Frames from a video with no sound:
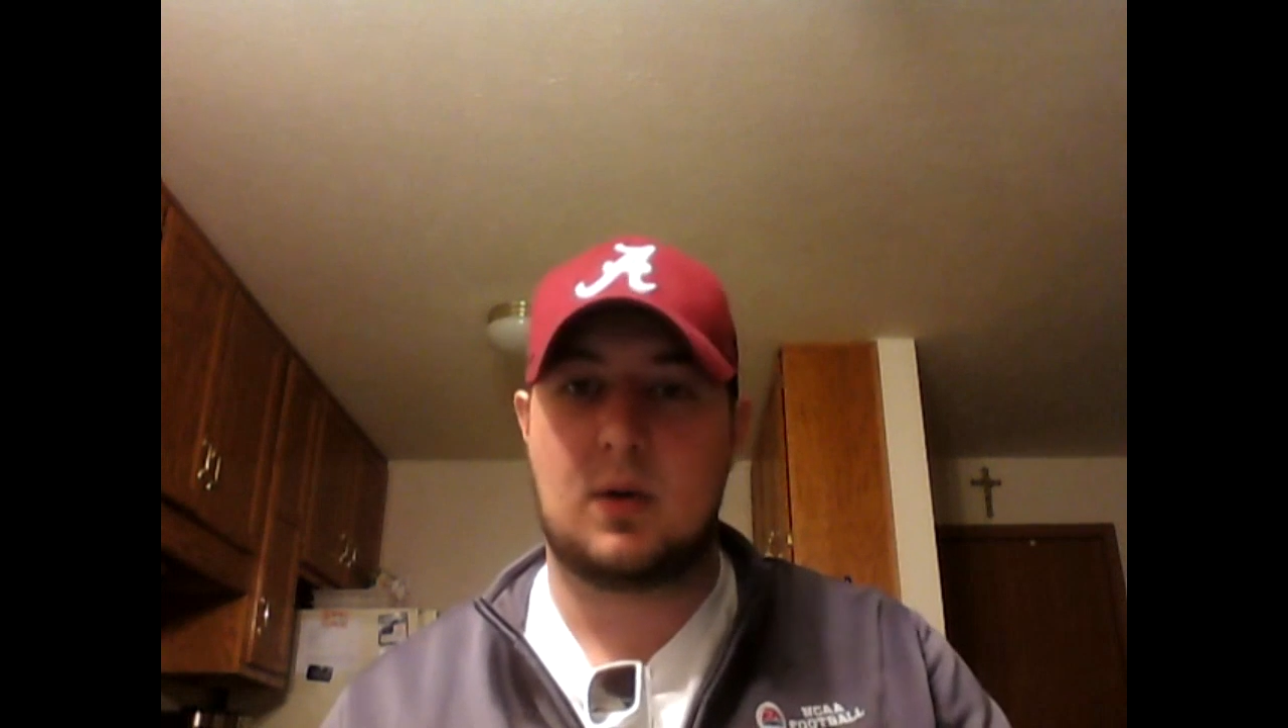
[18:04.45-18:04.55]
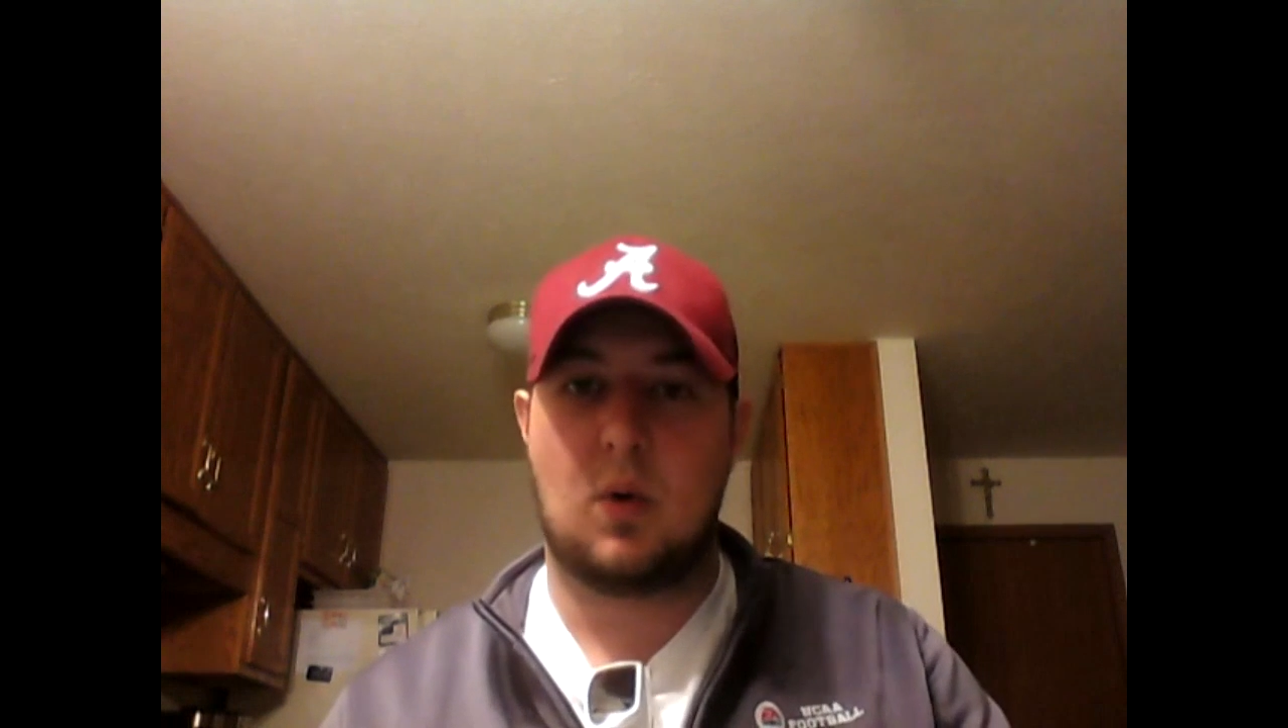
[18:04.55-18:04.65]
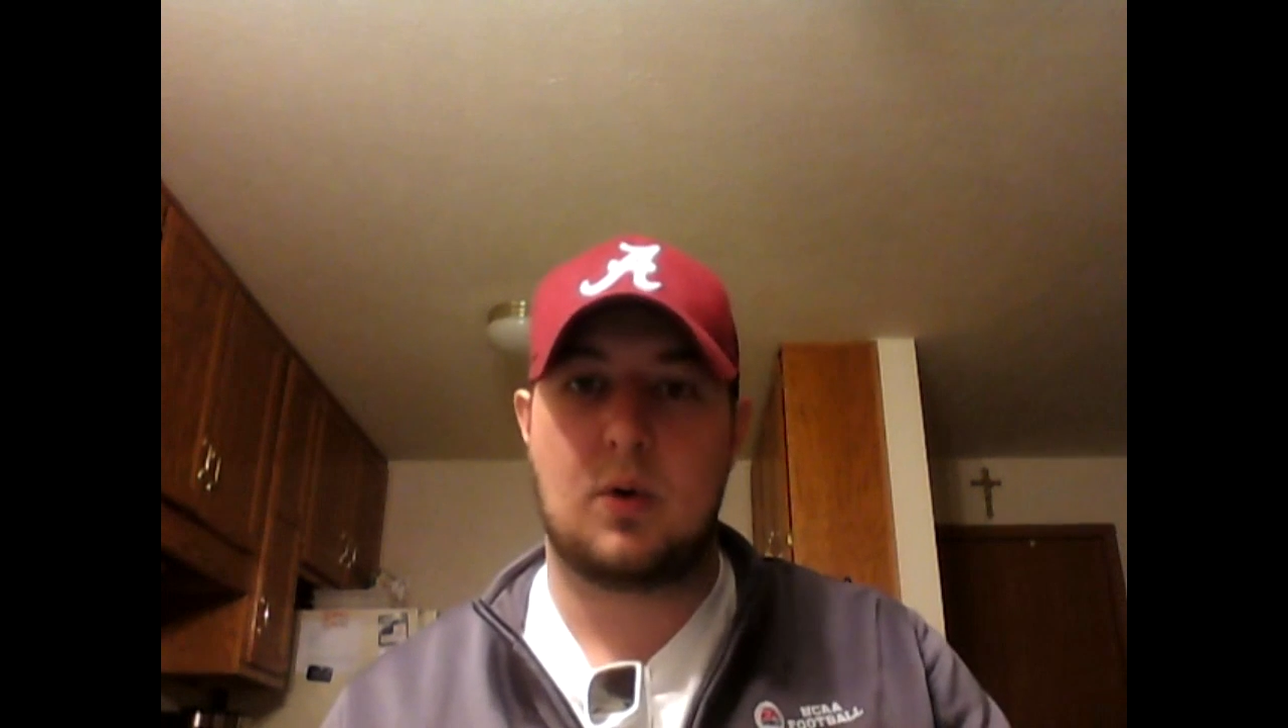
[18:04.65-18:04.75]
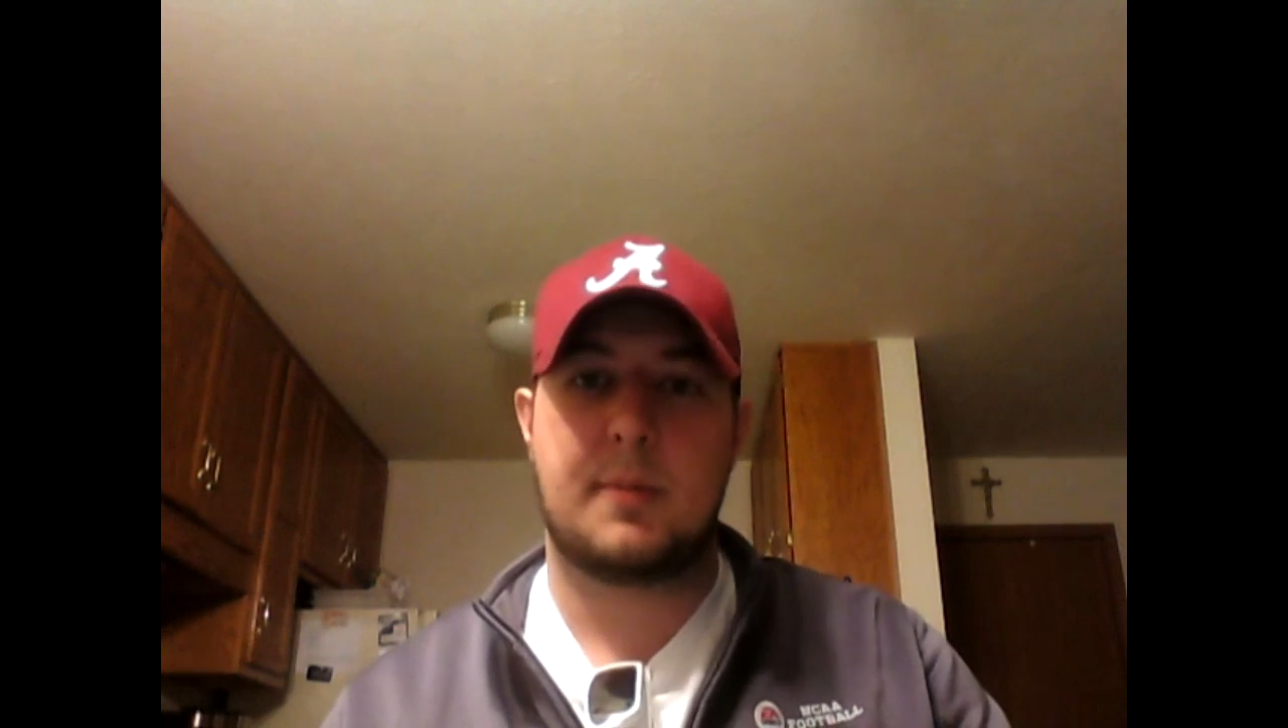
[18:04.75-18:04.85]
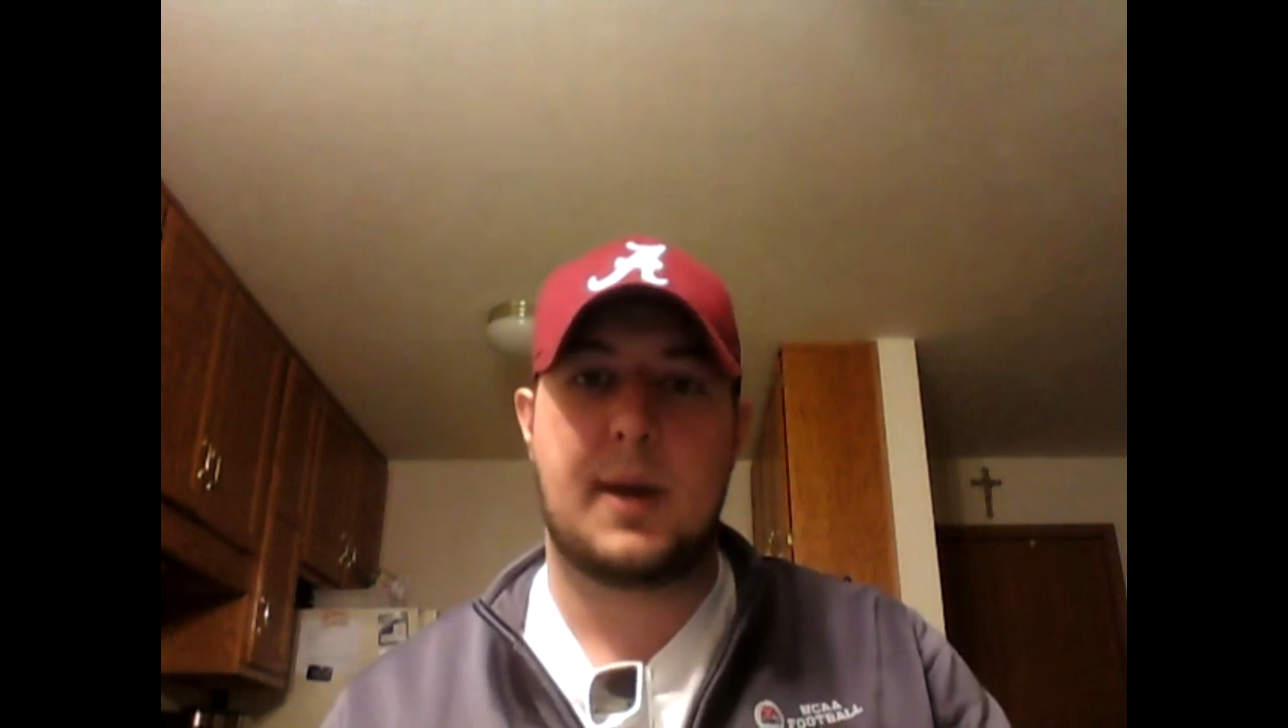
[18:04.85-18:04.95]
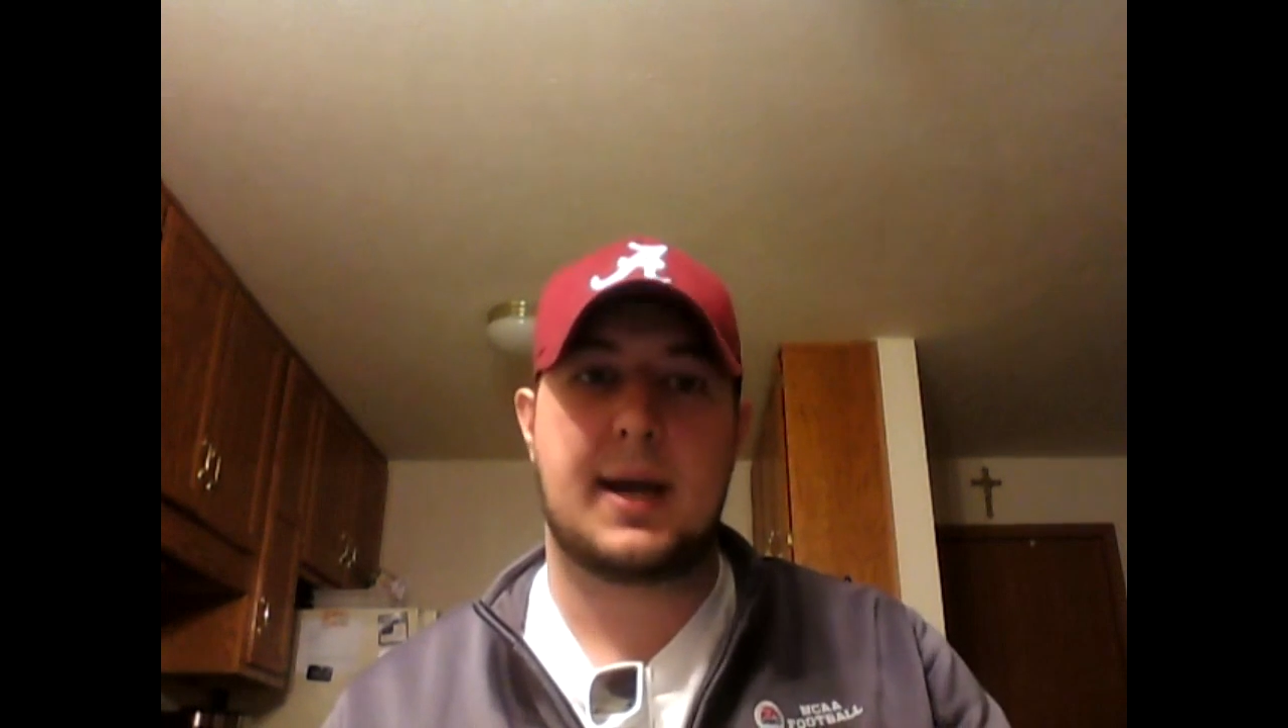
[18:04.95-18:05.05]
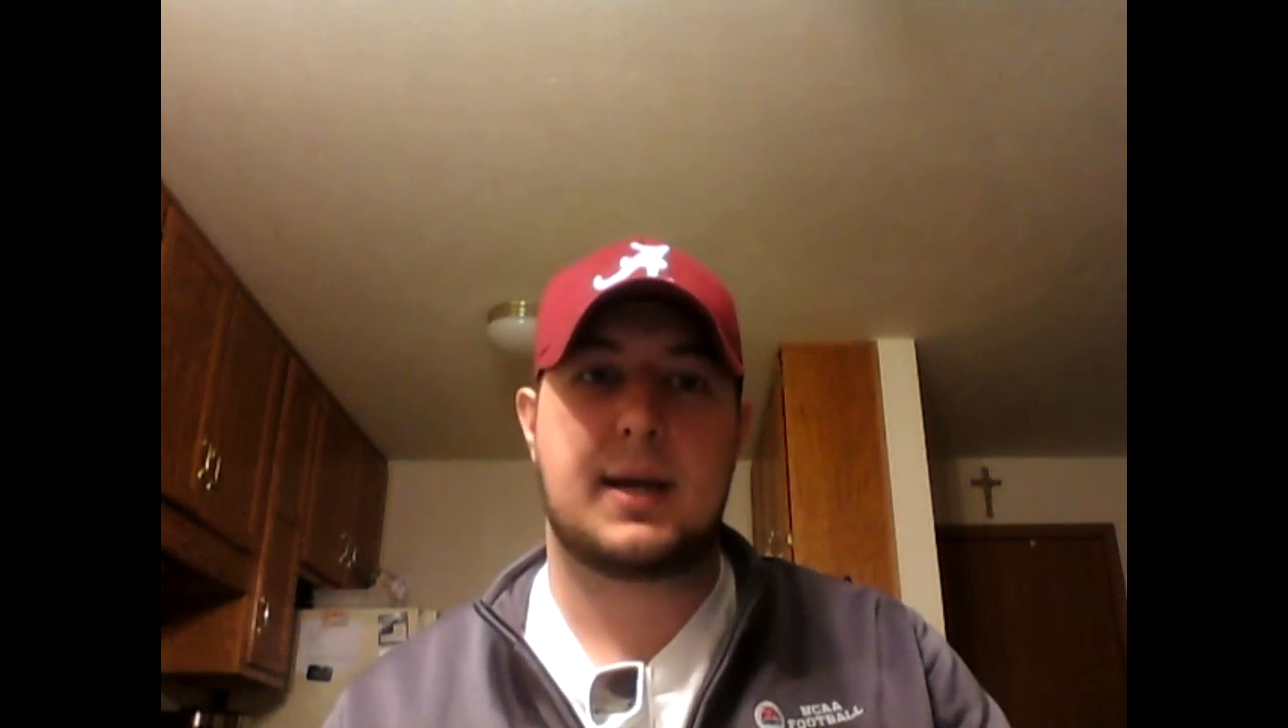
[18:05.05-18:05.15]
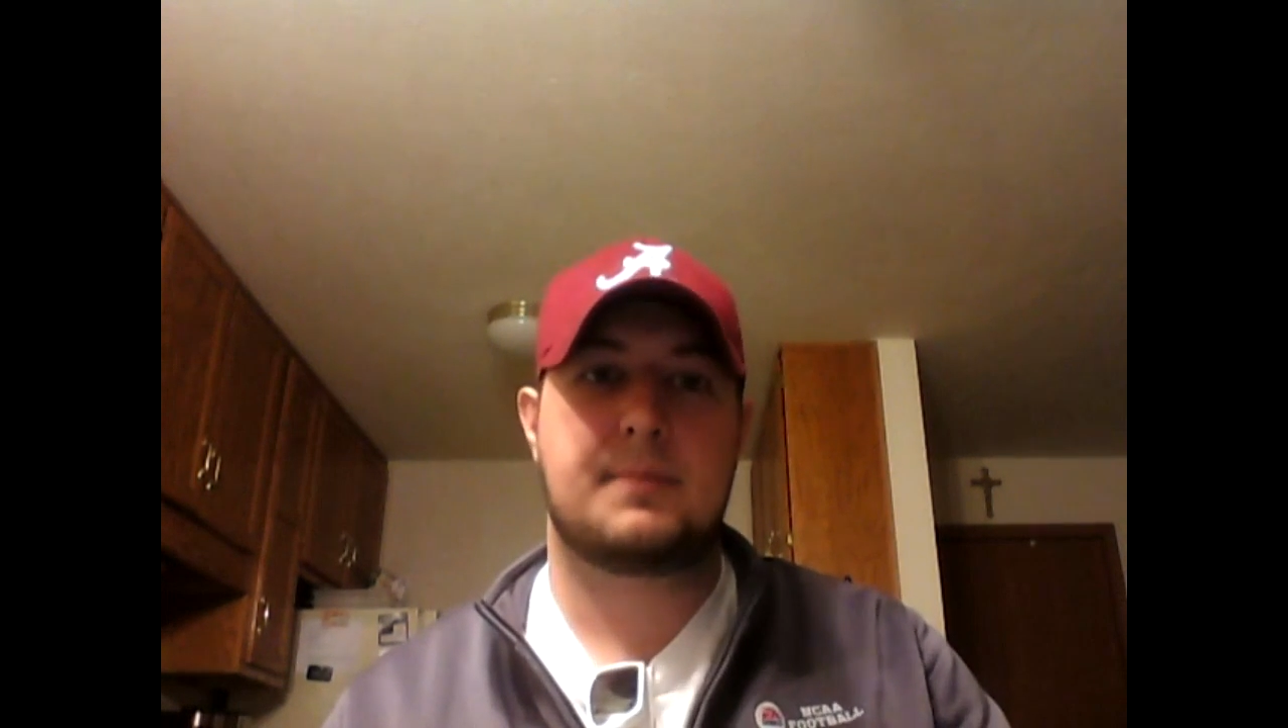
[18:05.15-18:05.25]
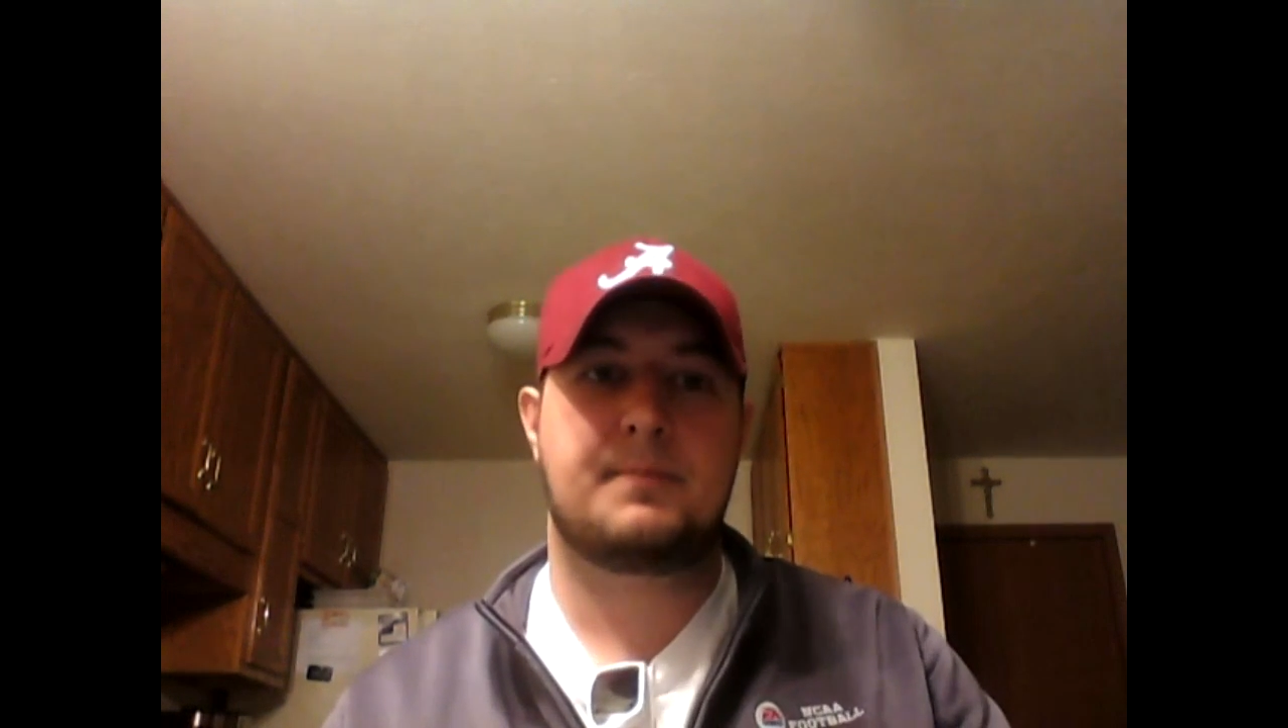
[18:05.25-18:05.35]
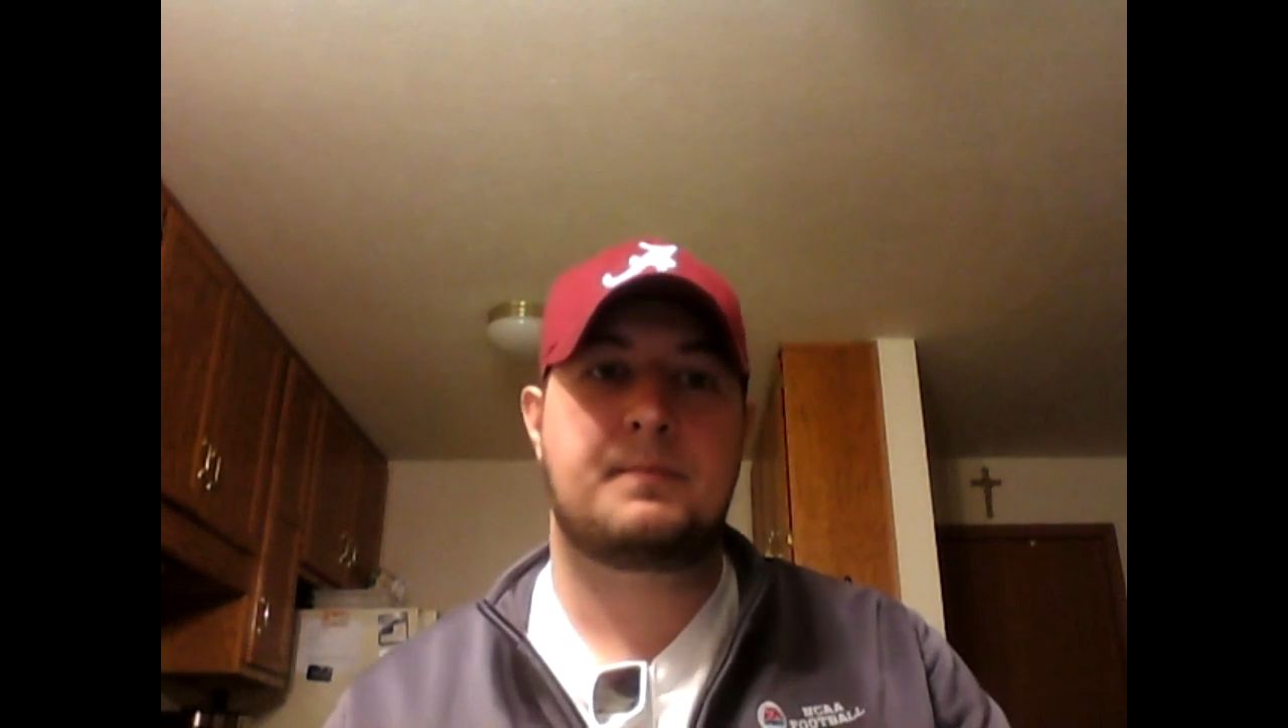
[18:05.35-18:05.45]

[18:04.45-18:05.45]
the quarterback.